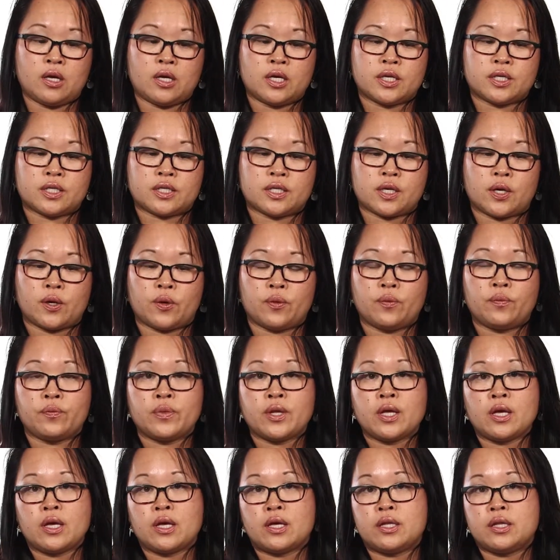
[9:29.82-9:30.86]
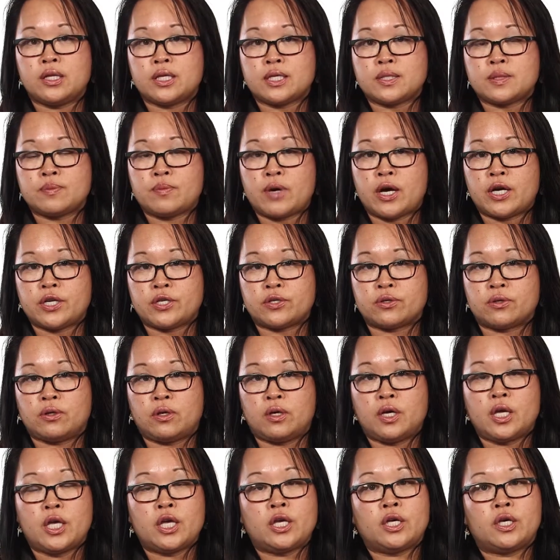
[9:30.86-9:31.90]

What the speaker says: So in this module,